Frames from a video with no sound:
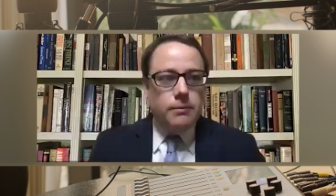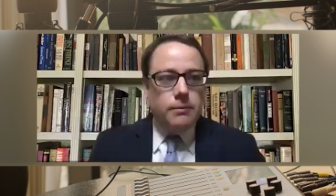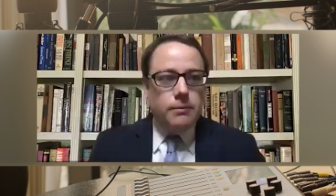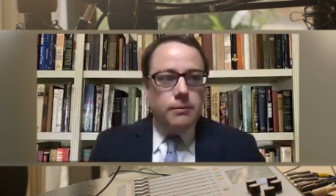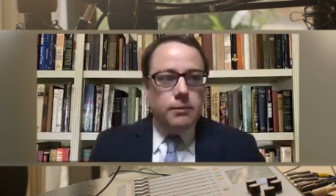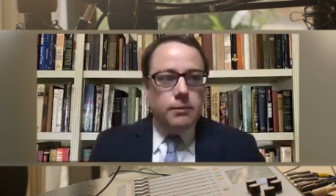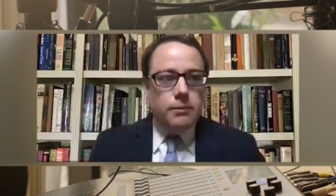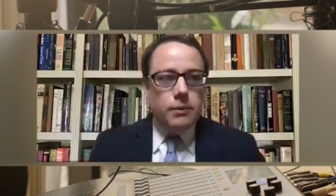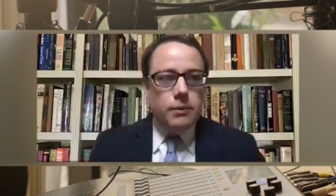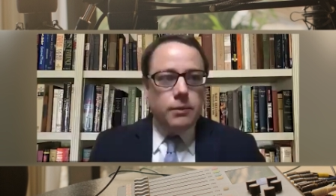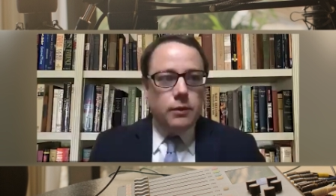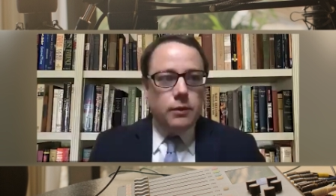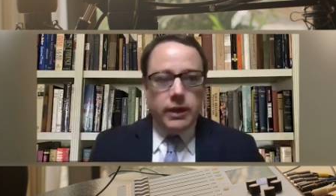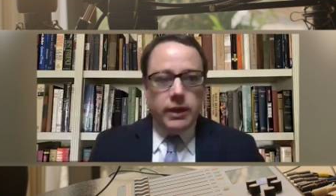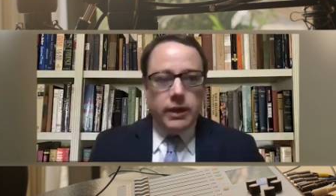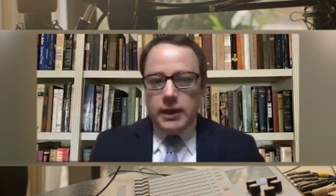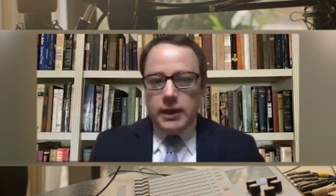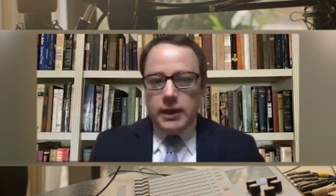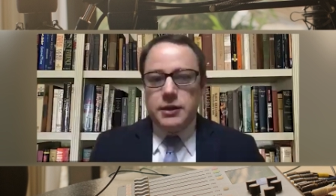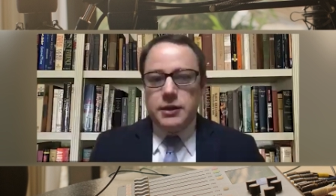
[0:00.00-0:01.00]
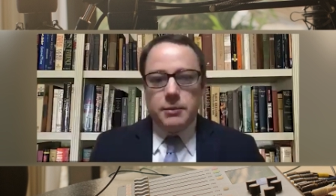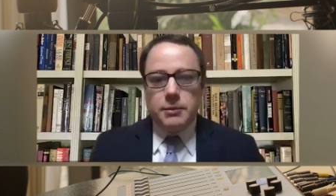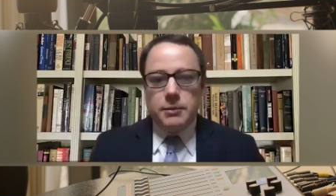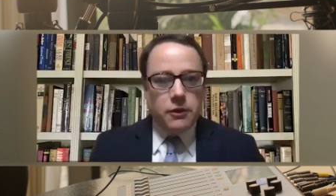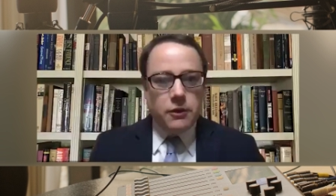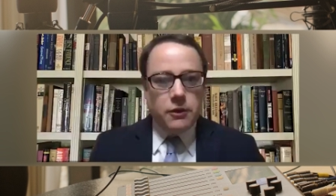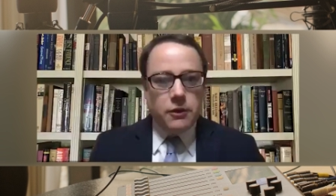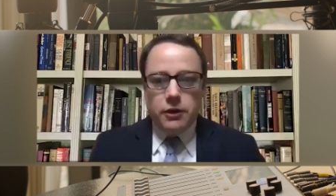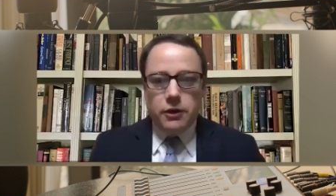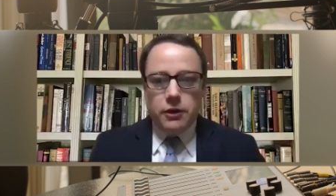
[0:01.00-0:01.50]
we can get in some other
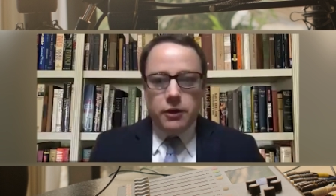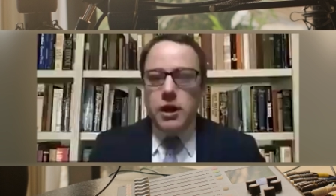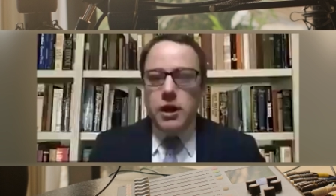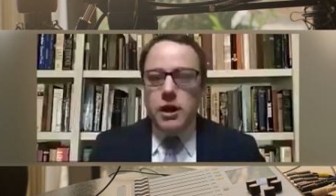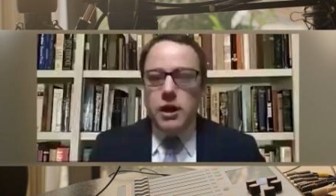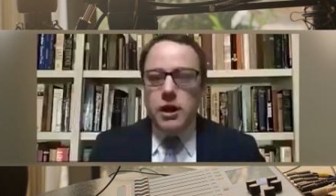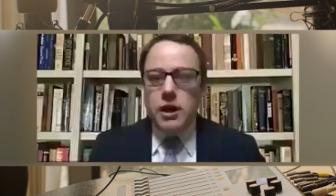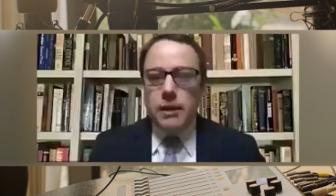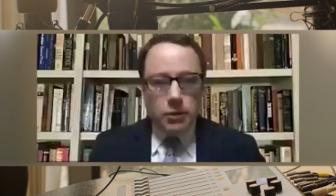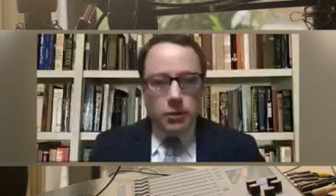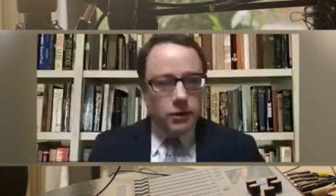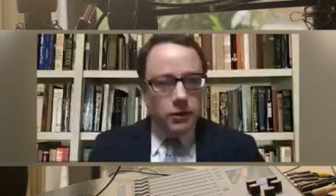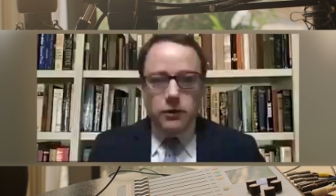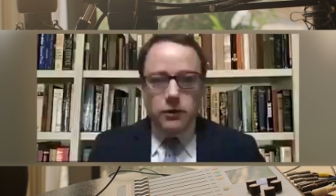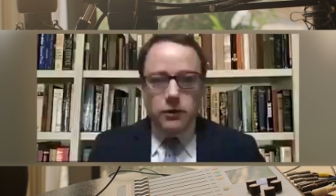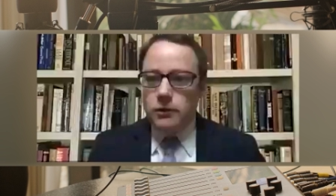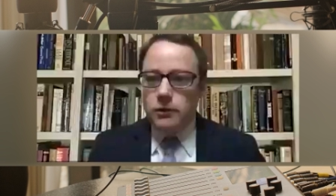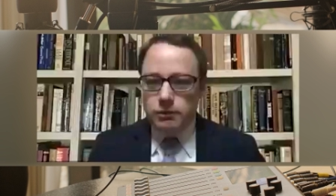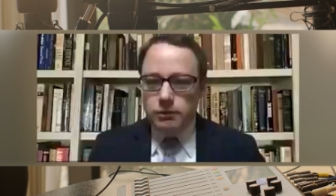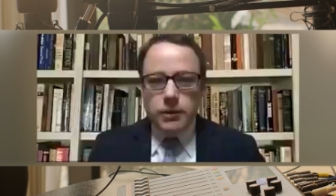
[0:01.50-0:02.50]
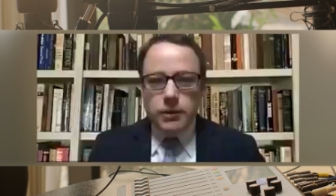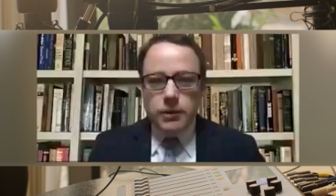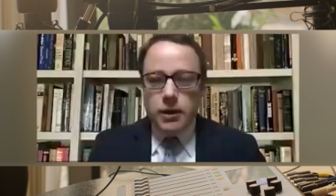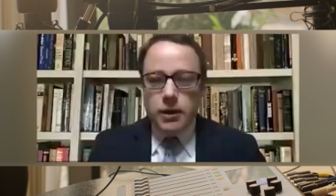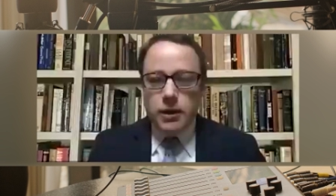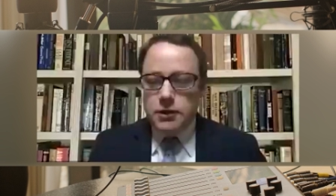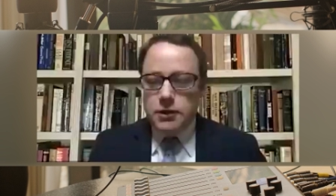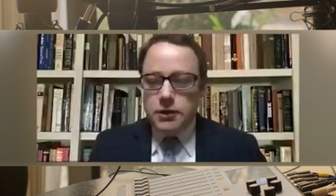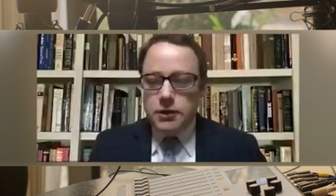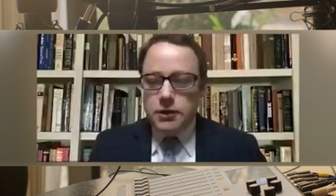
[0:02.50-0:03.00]
non-political community
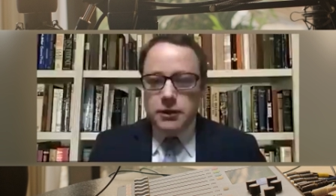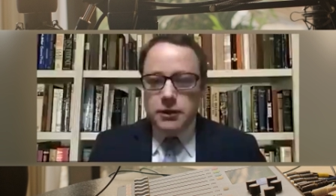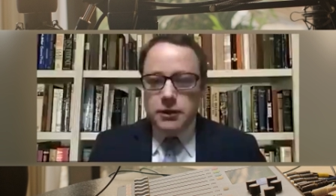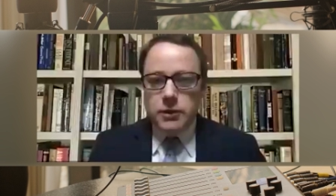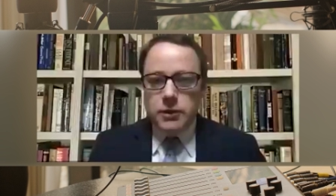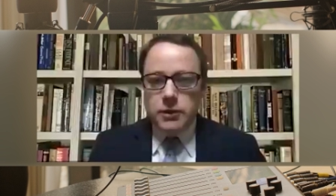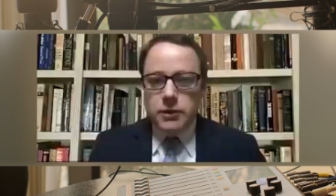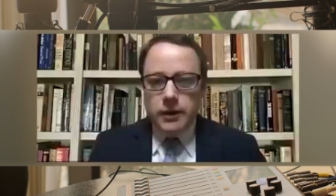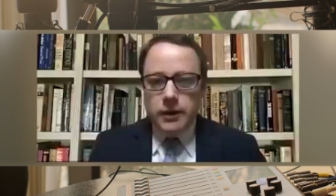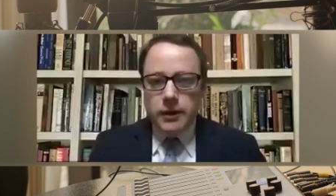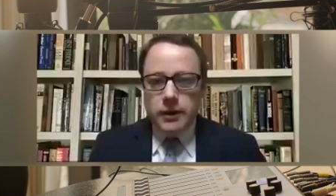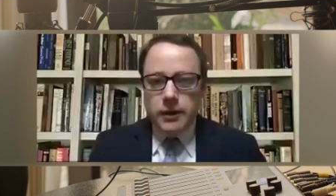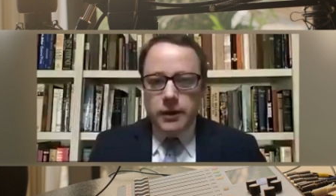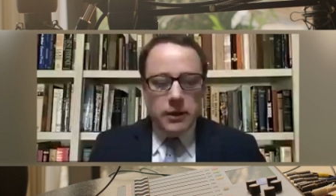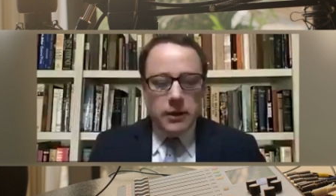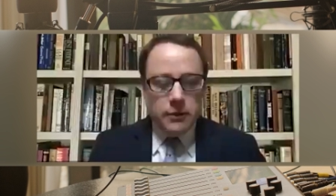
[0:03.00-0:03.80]
issues as well.